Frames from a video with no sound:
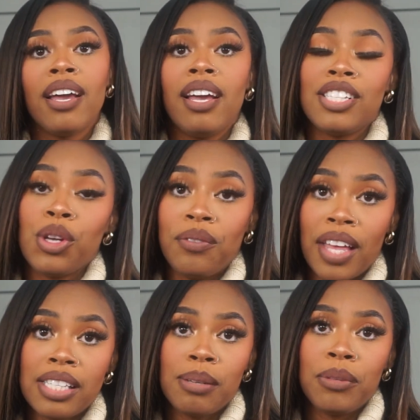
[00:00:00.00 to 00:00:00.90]
So if
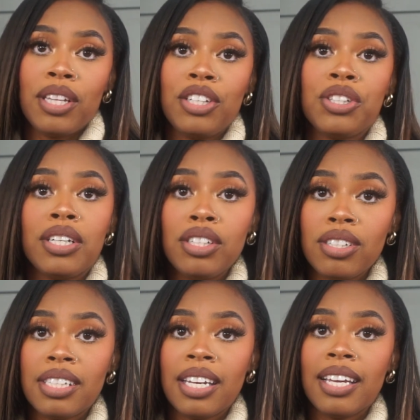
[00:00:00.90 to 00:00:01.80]
that's something that you're
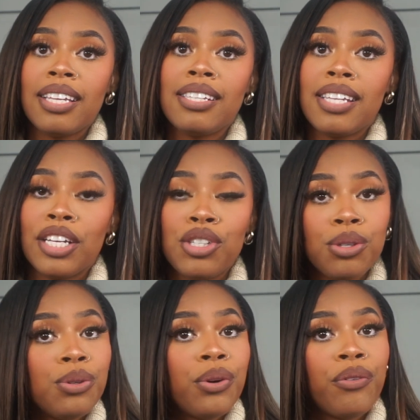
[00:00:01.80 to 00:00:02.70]
interested in, stay
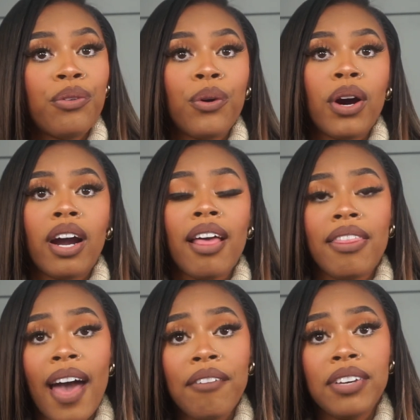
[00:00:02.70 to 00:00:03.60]
tuned for
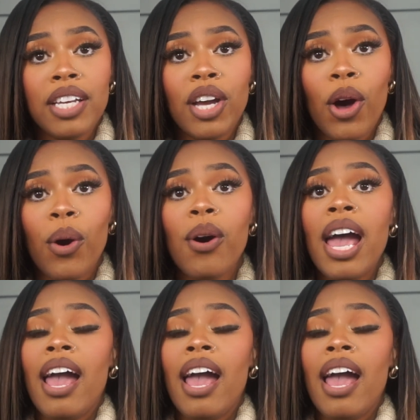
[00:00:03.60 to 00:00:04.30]
that video.